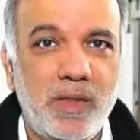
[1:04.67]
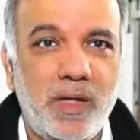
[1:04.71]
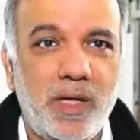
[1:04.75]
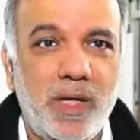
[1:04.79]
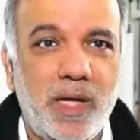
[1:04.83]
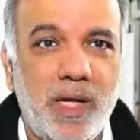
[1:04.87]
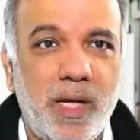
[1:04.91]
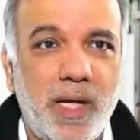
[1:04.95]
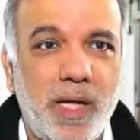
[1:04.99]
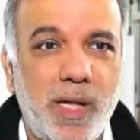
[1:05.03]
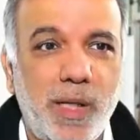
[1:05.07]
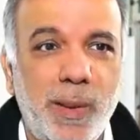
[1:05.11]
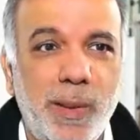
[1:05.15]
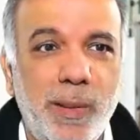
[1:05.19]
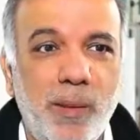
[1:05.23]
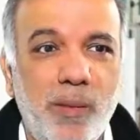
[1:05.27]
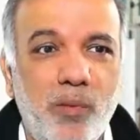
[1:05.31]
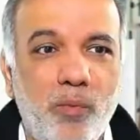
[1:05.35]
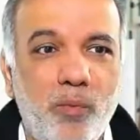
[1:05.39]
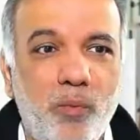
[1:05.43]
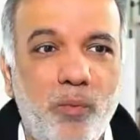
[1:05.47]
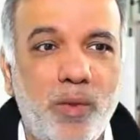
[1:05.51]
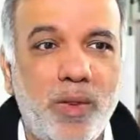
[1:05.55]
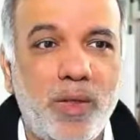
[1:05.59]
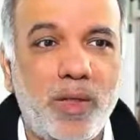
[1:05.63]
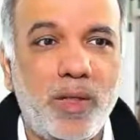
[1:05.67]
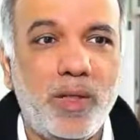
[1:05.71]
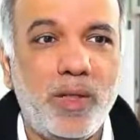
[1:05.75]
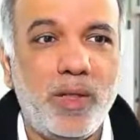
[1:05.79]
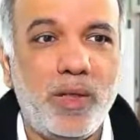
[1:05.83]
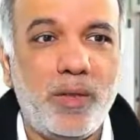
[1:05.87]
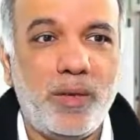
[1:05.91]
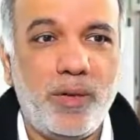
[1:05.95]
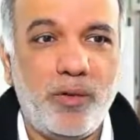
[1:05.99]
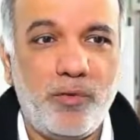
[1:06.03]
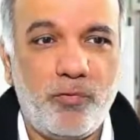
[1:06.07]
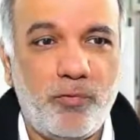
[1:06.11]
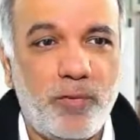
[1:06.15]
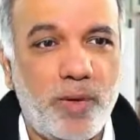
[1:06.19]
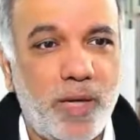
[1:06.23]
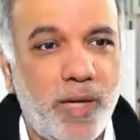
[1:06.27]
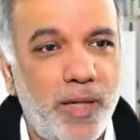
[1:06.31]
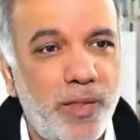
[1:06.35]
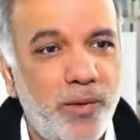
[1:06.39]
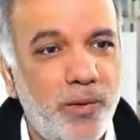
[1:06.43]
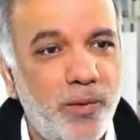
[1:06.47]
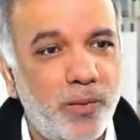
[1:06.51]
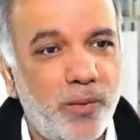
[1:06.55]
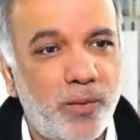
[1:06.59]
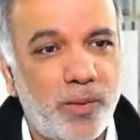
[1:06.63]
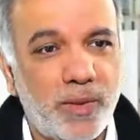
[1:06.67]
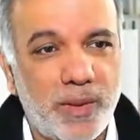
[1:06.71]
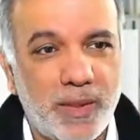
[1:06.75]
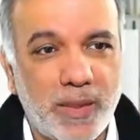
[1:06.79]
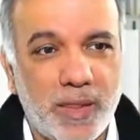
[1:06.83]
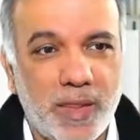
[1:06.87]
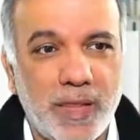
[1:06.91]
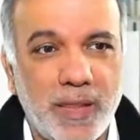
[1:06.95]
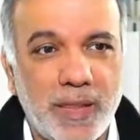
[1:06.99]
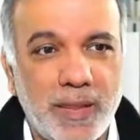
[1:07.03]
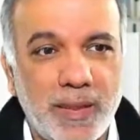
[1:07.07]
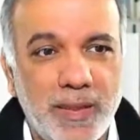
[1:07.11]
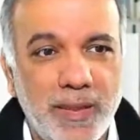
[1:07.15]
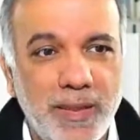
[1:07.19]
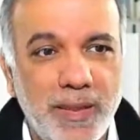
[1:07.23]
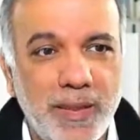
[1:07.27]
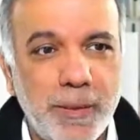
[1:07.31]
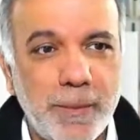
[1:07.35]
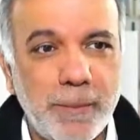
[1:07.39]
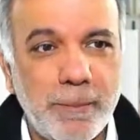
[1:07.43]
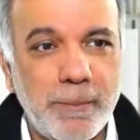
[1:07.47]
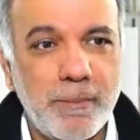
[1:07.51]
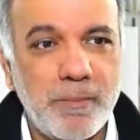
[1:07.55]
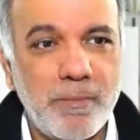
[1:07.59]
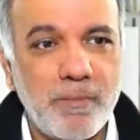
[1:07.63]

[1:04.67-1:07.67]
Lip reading: and will refine your targeting.